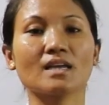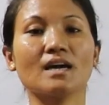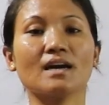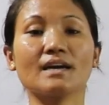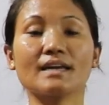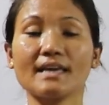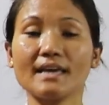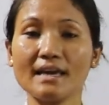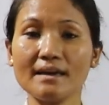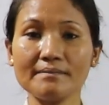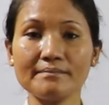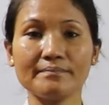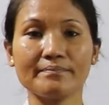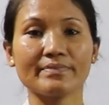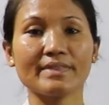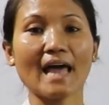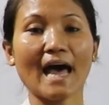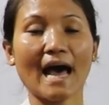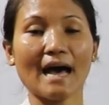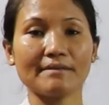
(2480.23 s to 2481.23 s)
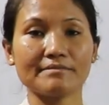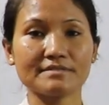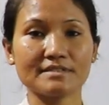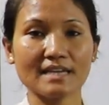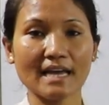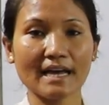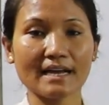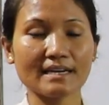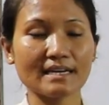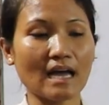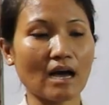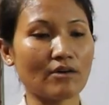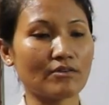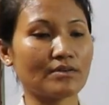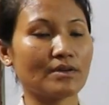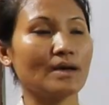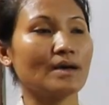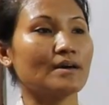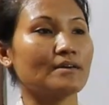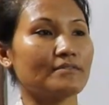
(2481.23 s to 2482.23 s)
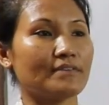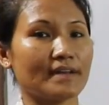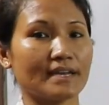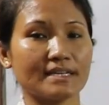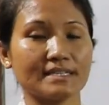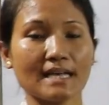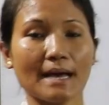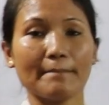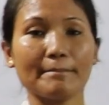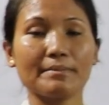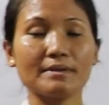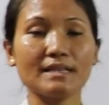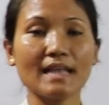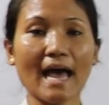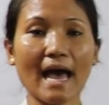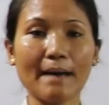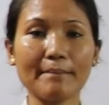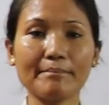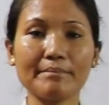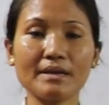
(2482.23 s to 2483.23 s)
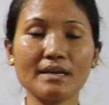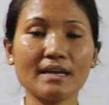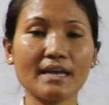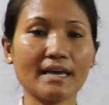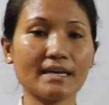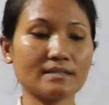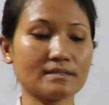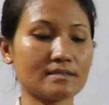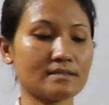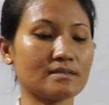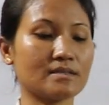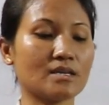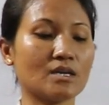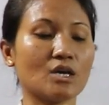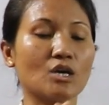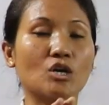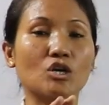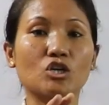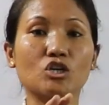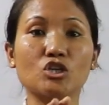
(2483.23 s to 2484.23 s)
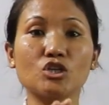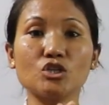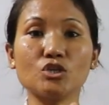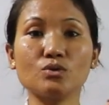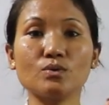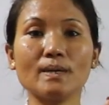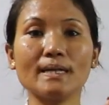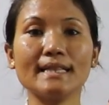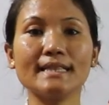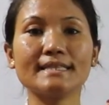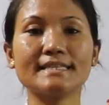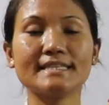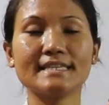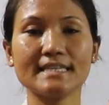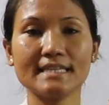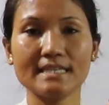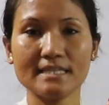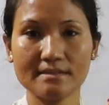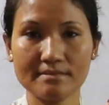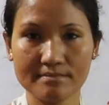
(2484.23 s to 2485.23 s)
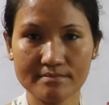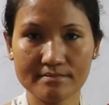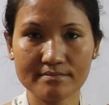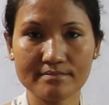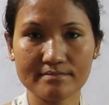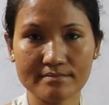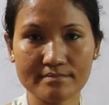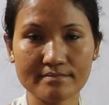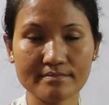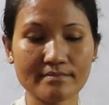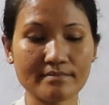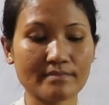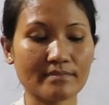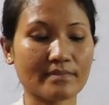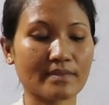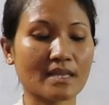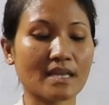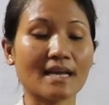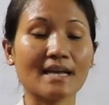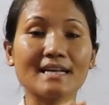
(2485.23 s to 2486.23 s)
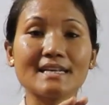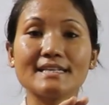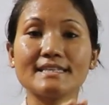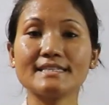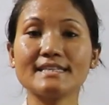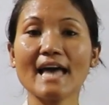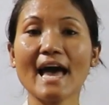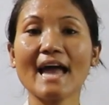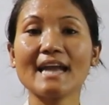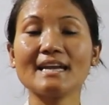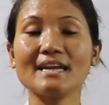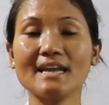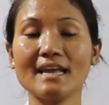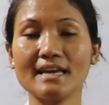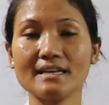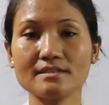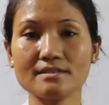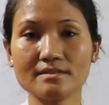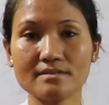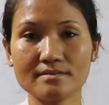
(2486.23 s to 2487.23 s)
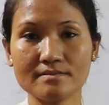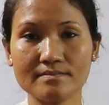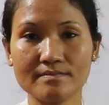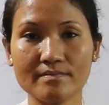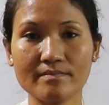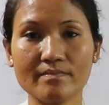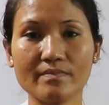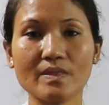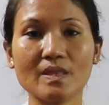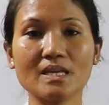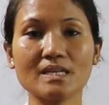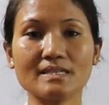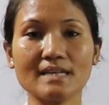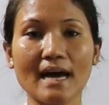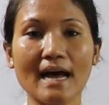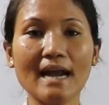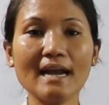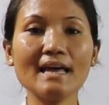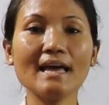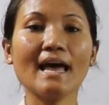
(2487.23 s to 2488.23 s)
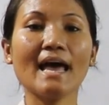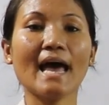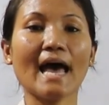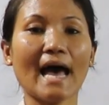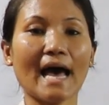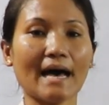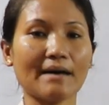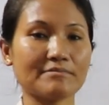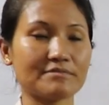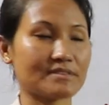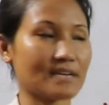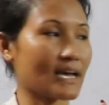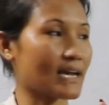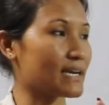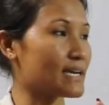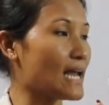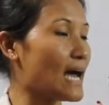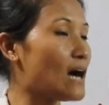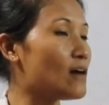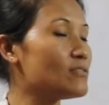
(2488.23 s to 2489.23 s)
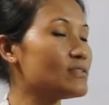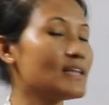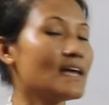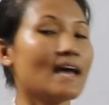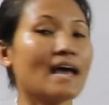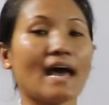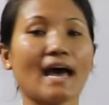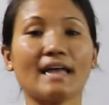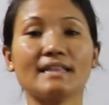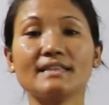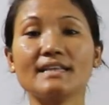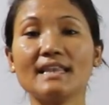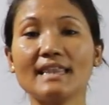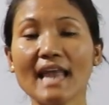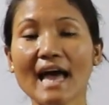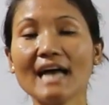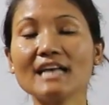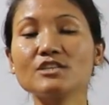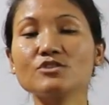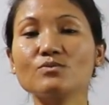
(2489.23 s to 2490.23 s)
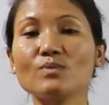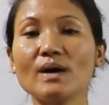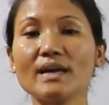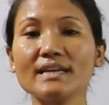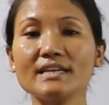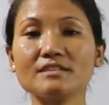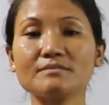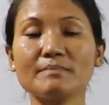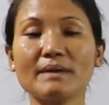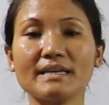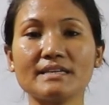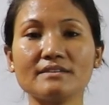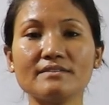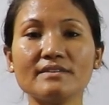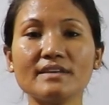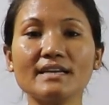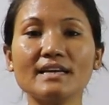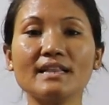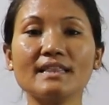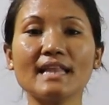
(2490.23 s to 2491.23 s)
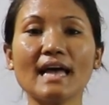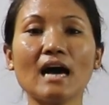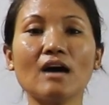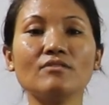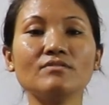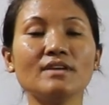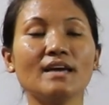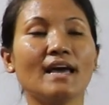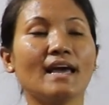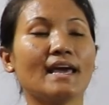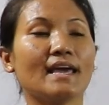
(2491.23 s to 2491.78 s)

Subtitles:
Okay? Abstract noun. For example, happiness, cruelty, sadness. These are abstract noun. And the last one is material noun.